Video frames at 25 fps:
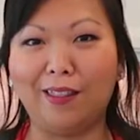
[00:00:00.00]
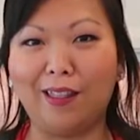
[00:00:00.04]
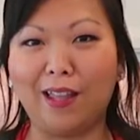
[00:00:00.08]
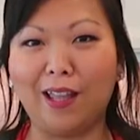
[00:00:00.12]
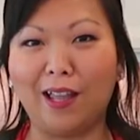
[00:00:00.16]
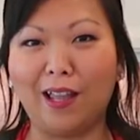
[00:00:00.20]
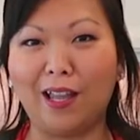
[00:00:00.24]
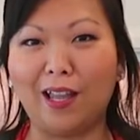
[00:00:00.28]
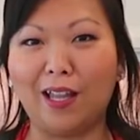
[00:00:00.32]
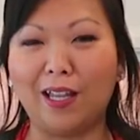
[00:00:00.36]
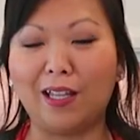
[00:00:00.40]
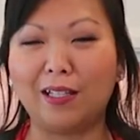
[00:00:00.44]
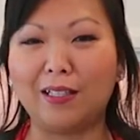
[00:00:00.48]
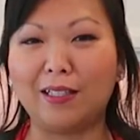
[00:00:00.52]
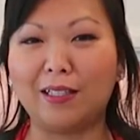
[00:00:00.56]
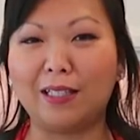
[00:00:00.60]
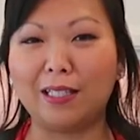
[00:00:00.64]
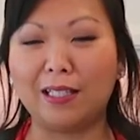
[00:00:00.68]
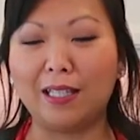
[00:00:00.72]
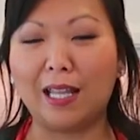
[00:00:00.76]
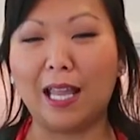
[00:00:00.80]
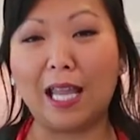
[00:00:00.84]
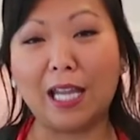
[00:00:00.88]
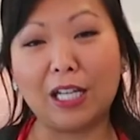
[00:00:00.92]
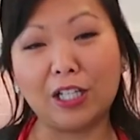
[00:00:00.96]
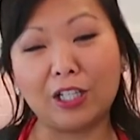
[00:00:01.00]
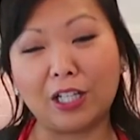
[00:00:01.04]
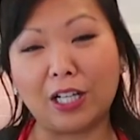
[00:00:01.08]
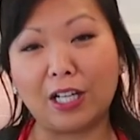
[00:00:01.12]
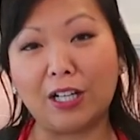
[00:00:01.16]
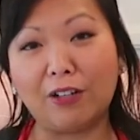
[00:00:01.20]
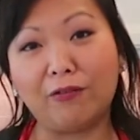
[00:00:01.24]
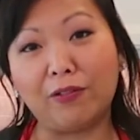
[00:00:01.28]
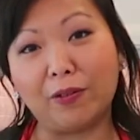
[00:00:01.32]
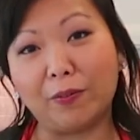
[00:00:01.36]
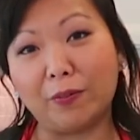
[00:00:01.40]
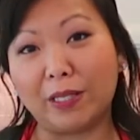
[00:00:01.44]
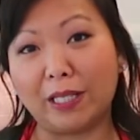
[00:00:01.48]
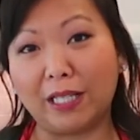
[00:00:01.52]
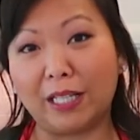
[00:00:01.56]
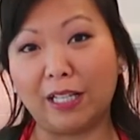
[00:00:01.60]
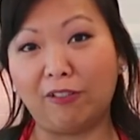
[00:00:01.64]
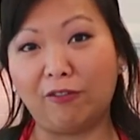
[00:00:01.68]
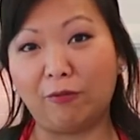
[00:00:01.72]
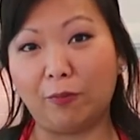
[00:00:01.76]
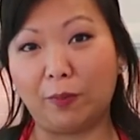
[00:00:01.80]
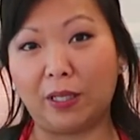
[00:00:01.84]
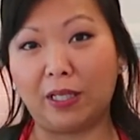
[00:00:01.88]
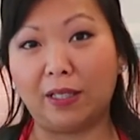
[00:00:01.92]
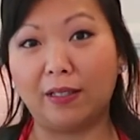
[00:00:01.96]
that AJ from
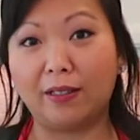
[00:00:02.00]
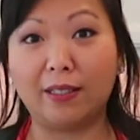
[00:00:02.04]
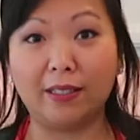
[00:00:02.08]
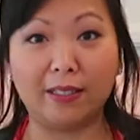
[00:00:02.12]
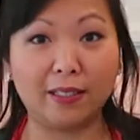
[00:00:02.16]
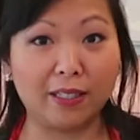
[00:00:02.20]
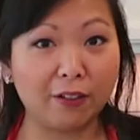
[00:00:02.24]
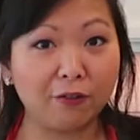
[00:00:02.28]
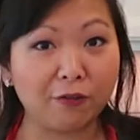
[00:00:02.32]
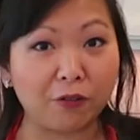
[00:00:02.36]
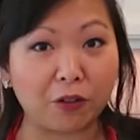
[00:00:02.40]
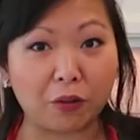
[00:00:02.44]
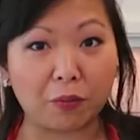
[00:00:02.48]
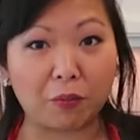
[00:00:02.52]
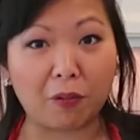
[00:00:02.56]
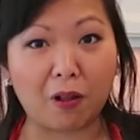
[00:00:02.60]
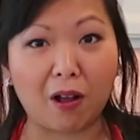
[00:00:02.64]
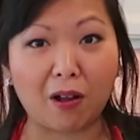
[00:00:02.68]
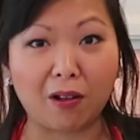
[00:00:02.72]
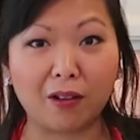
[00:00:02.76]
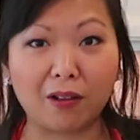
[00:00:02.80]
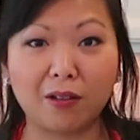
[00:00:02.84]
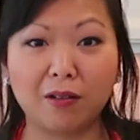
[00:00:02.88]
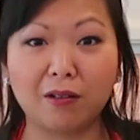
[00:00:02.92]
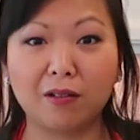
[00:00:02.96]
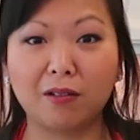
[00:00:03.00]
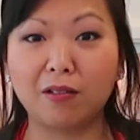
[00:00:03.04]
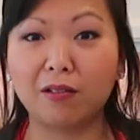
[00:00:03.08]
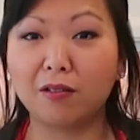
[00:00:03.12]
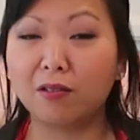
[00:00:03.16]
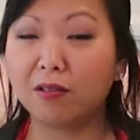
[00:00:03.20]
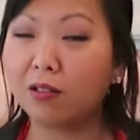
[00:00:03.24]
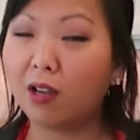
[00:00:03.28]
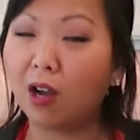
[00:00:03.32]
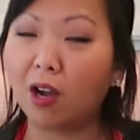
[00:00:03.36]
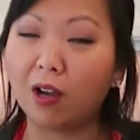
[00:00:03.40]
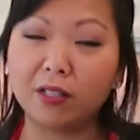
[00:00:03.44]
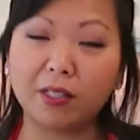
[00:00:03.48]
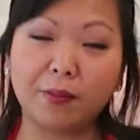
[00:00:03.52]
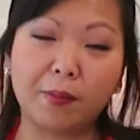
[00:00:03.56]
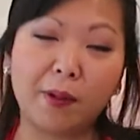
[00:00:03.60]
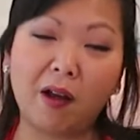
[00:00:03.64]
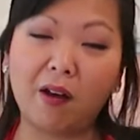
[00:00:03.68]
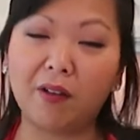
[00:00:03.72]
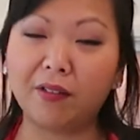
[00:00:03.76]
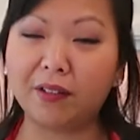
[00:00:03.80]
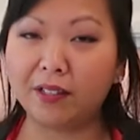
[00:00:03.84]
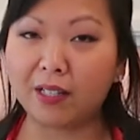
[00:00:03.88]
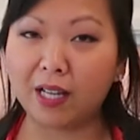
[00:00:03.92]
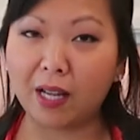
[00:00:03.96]
DFB, Disney Food Blog, talks
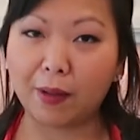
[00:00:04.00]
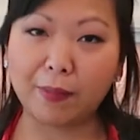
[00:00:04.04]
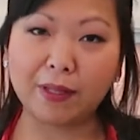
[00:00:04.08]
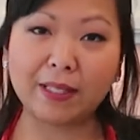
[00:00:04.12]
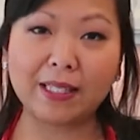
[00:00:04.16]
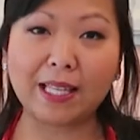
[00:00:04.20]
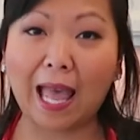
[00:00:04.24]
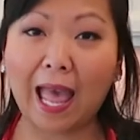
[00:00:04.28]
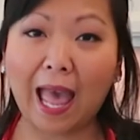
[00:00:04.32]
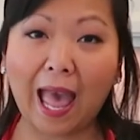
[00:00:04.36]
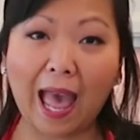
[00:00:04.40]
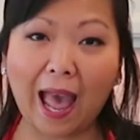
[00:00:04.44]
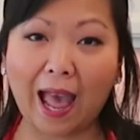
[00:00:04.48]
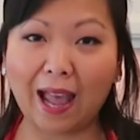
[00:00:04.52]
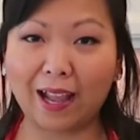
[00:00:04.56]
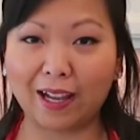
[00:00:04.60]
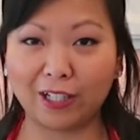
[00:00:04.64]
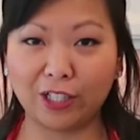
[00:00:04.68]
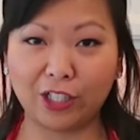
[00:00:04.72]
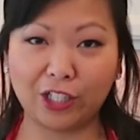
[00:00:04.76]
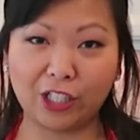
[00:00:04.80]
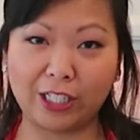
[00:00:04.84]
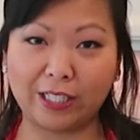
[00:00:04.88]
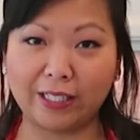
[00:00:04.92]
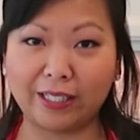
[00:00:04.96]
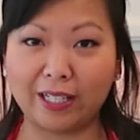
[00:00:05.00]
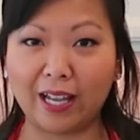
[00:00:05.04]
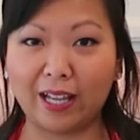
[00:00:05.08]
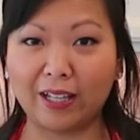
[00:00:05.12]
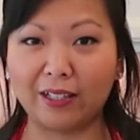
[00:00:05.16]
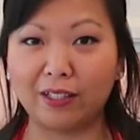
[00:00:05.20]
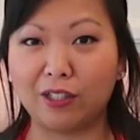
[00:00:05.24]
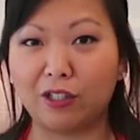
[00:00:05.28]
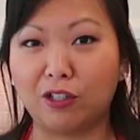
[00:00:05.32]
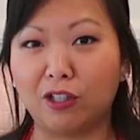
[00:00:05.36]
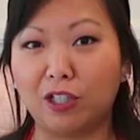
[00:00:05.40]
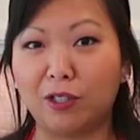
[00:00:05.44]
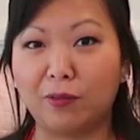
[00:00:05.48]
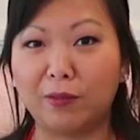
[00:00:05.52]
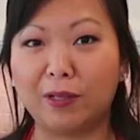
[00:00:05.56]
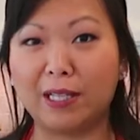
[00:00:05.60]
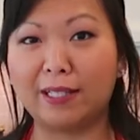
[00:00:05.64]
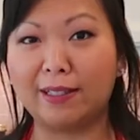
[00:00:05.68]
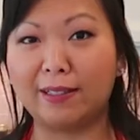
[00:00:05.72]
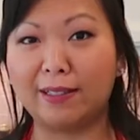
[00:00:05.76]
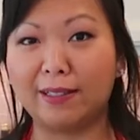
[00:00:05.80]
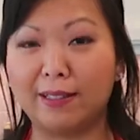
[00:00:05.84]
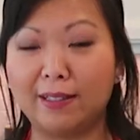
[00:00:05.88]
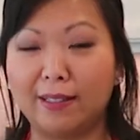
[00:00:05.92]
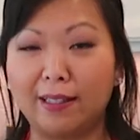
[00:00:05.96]
about all the time. It's a hack she does. So she
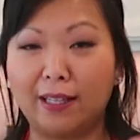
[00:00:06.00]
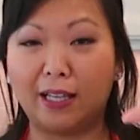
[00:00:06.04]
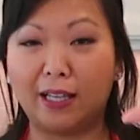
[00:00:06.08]
gets these